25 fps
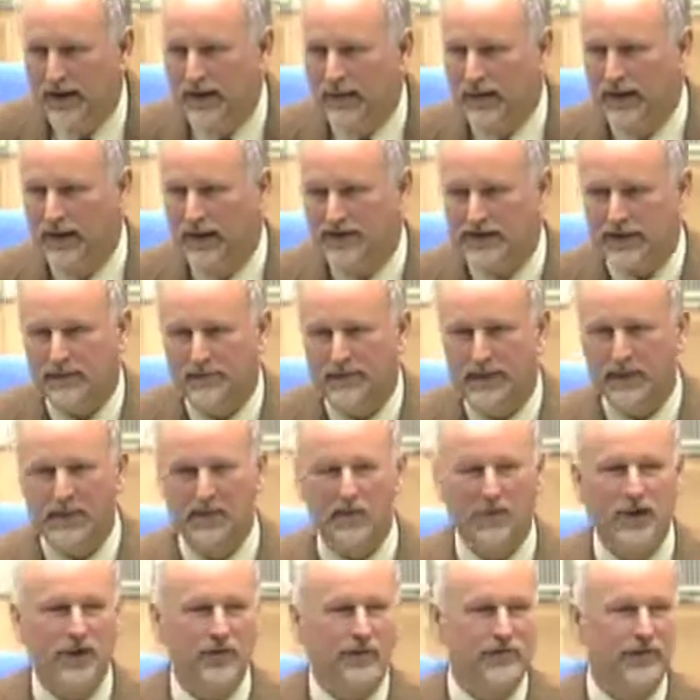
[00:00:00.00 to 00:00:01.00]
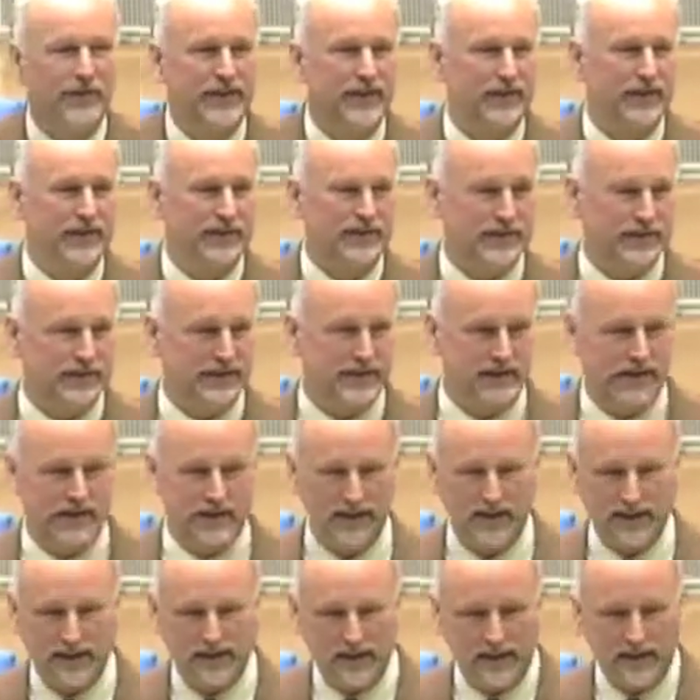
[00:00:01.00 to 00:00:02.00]
Well, some people question whether this is
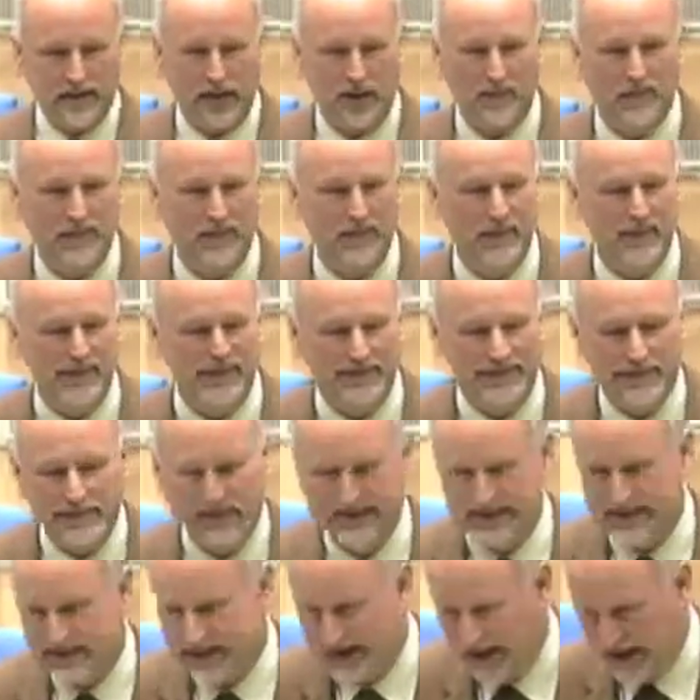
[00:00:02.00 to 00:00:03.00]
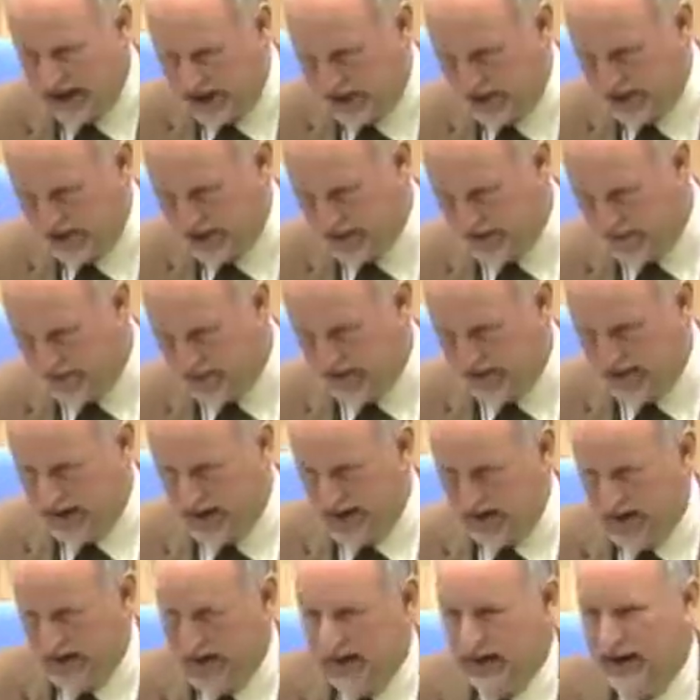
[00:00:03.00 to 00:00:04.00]
an optimistic scenario,
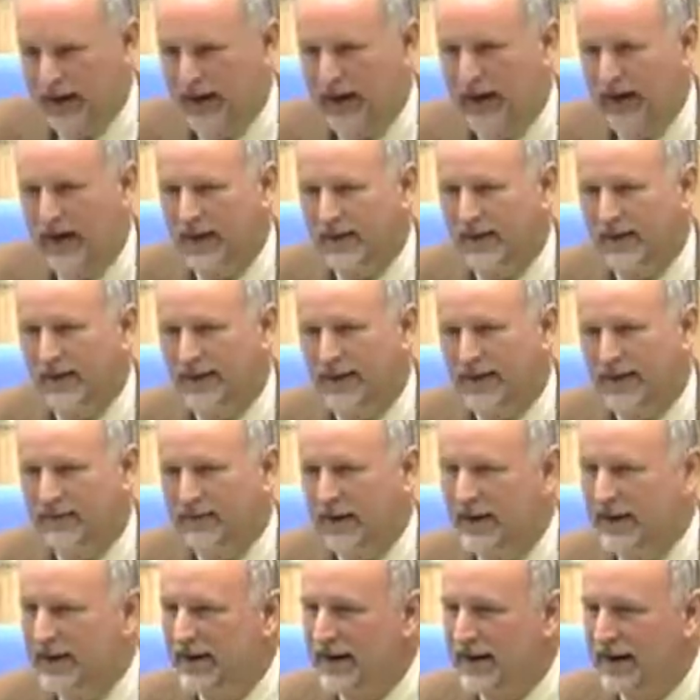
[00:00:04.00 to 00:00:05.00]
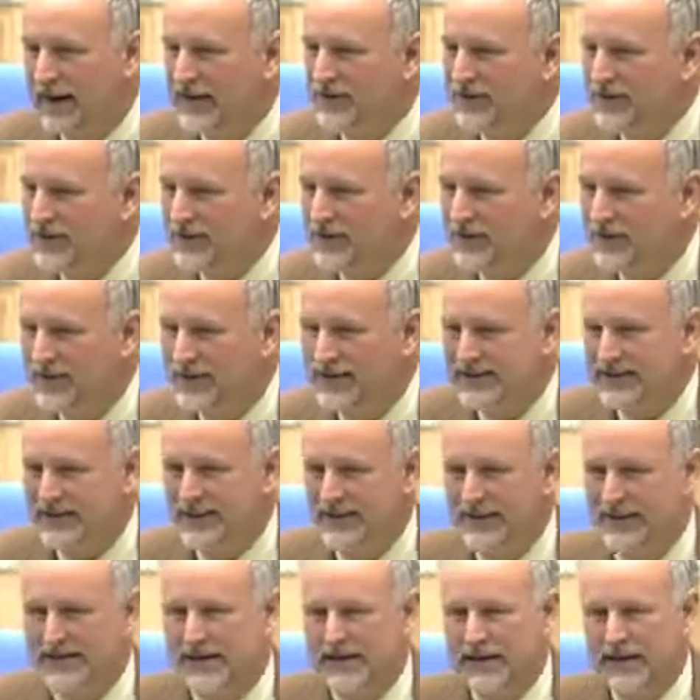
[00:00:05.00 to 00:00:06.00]
and my answer to this
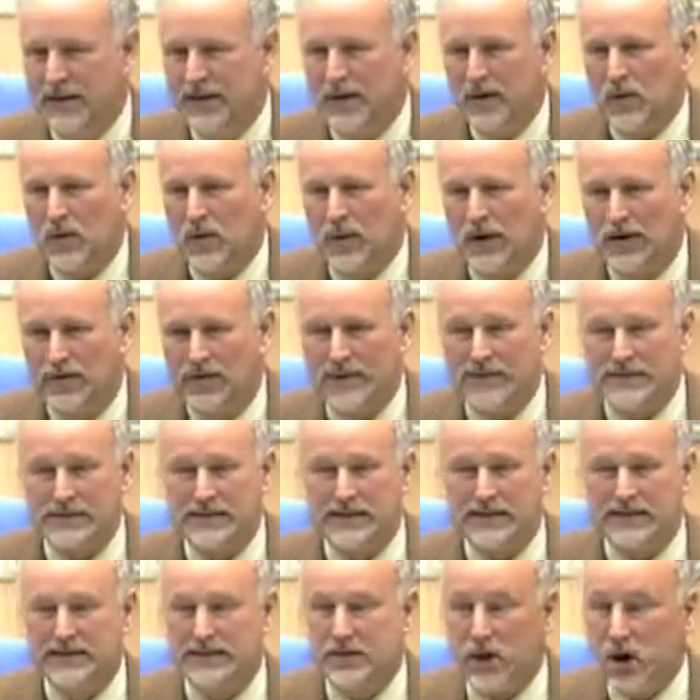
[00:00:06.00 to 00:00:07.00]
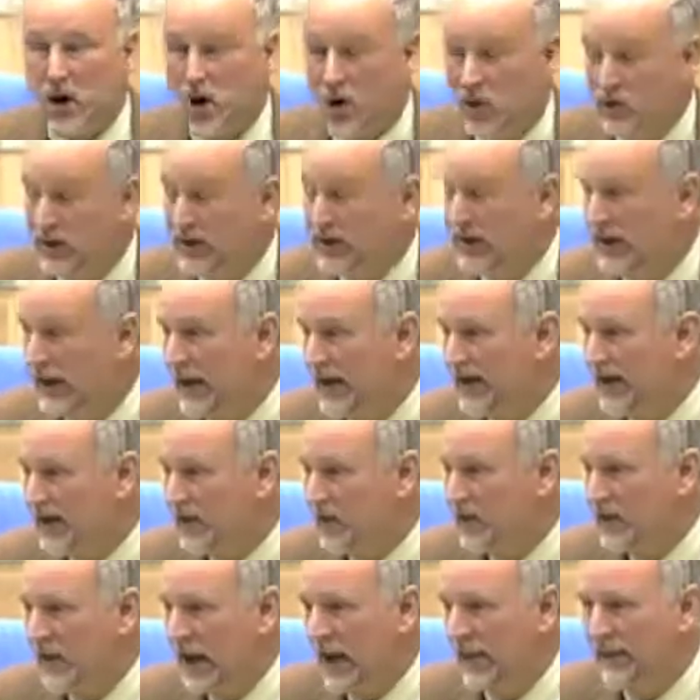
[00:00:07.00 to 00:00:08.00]
is, well, this is only likely
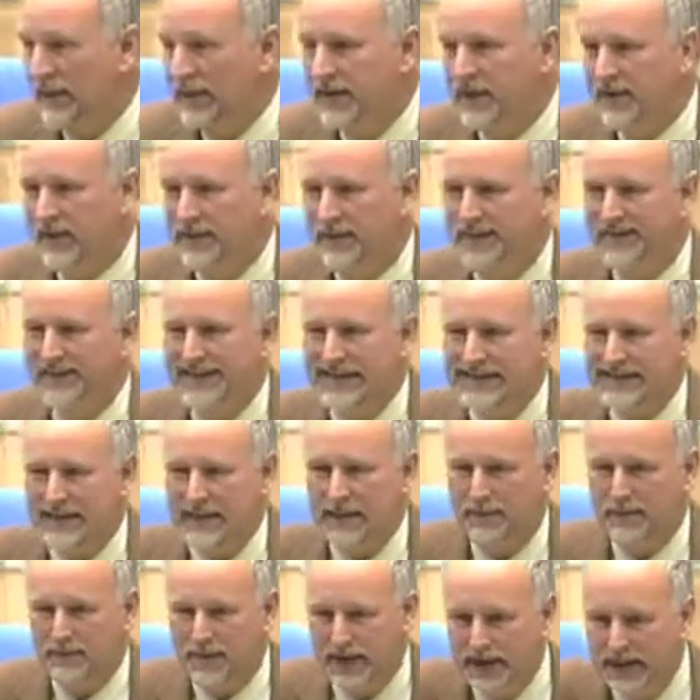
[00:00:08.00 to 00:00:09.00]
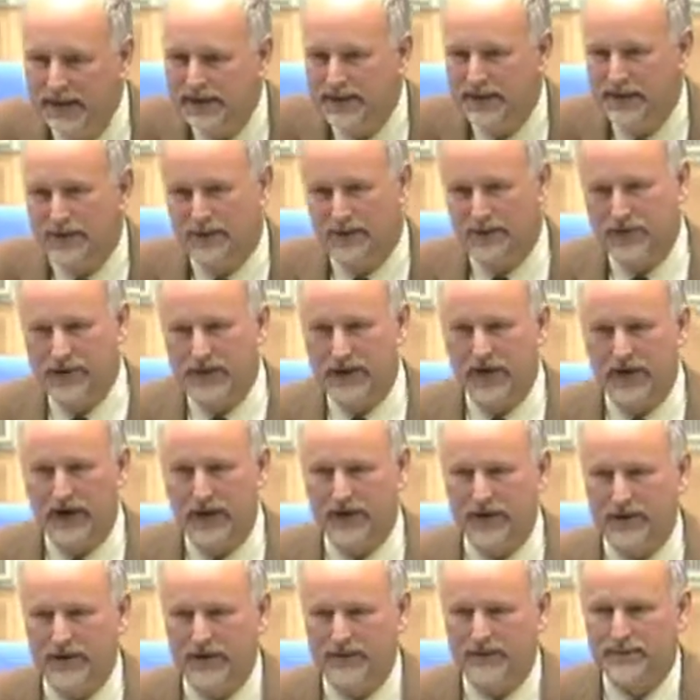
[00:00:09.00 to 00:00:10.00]
to happen if disability-free
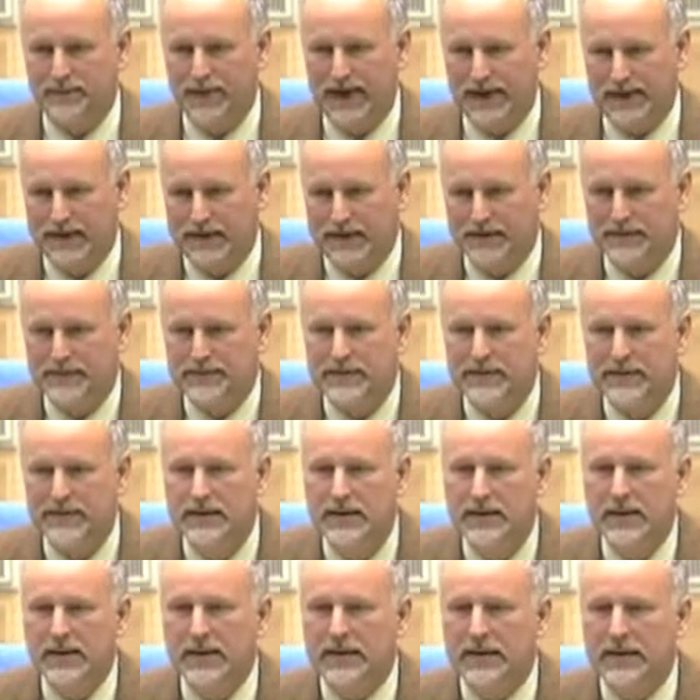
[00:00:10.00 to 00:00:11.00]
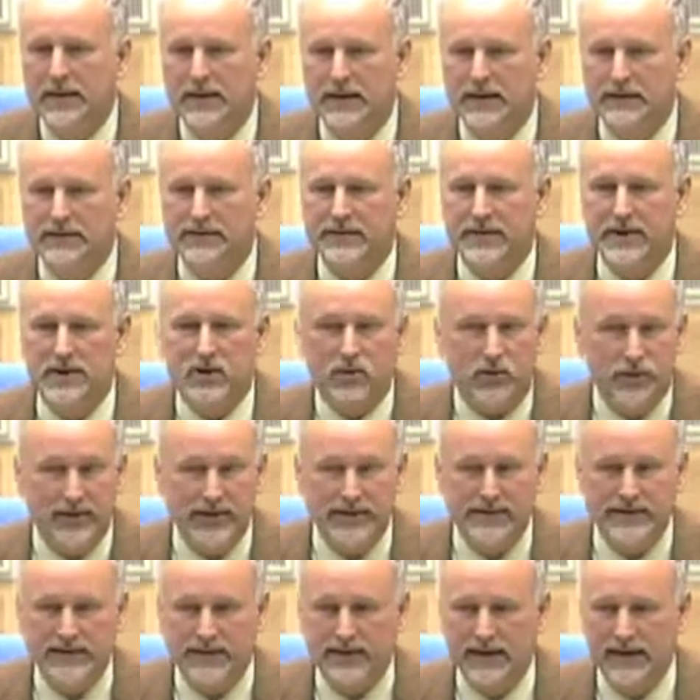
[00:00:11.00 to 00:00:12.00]
life expectancy is
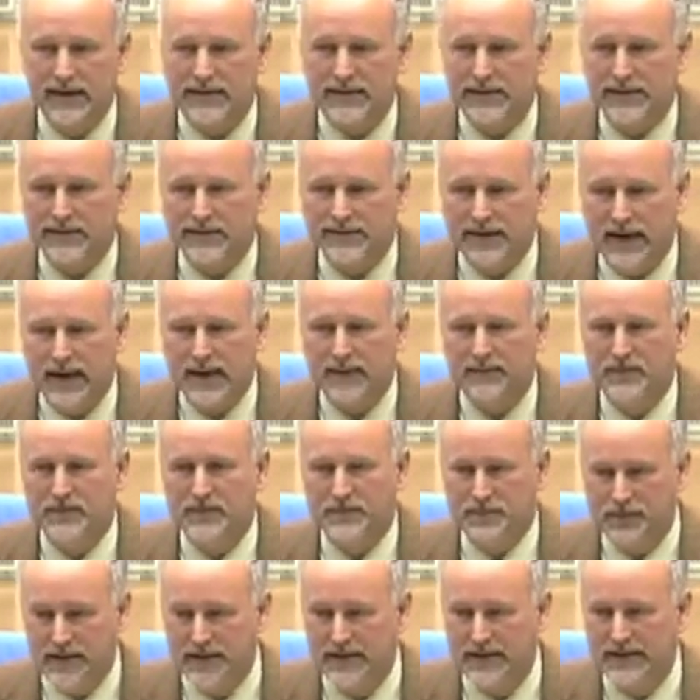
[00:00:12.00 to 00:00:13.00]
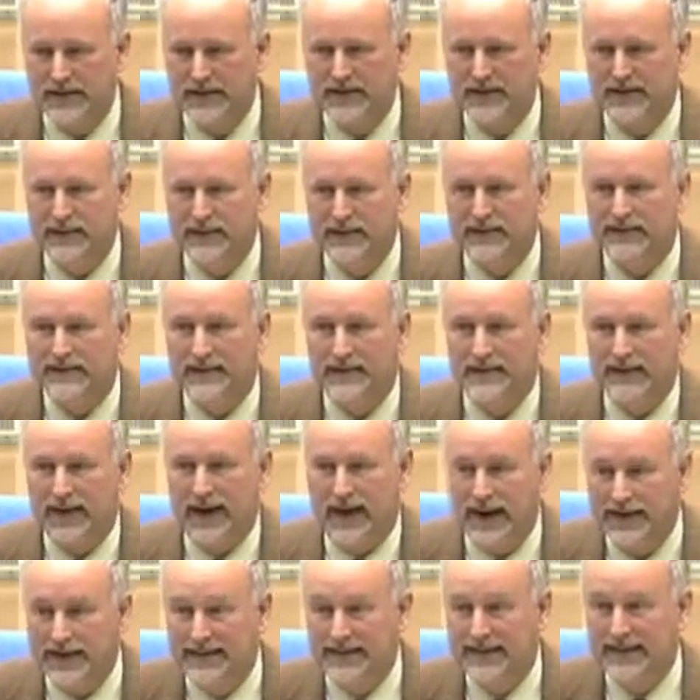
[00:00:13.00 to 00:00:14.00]
increasing at the same speed, that these
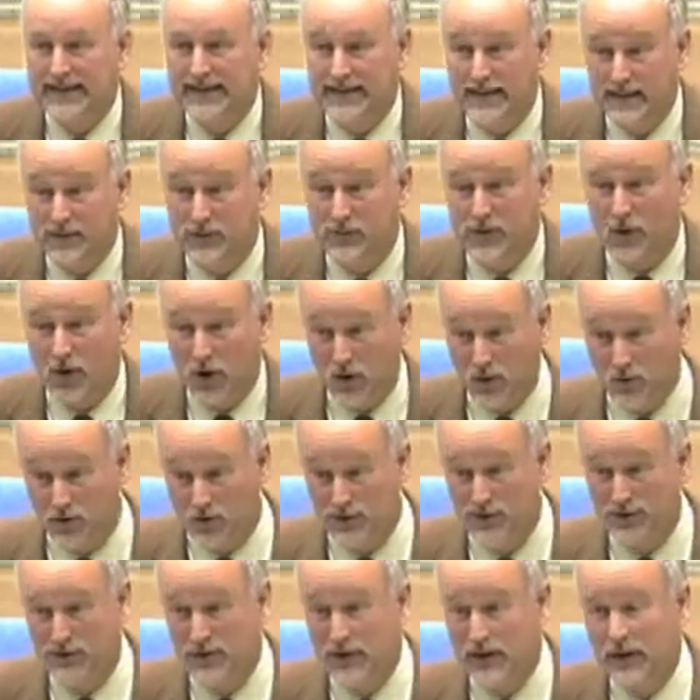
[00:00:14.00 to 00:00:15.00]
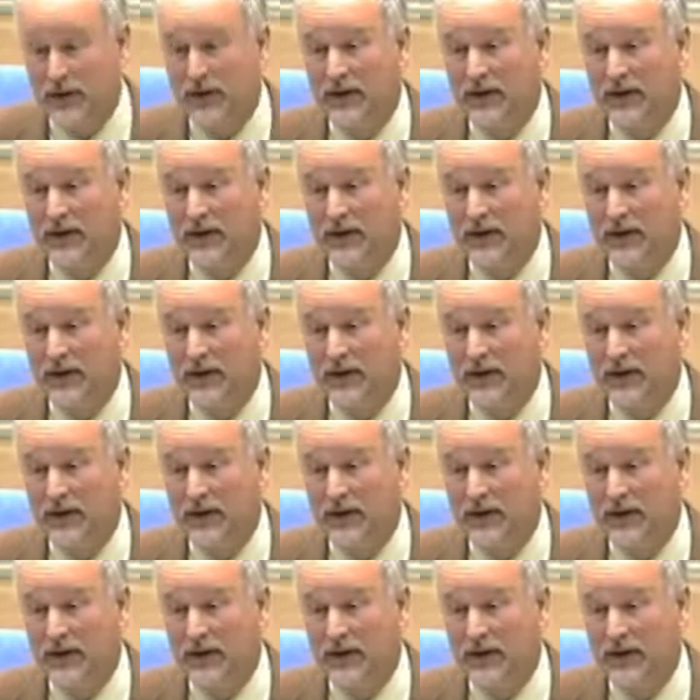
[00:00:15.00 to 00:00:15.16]
80-year-olds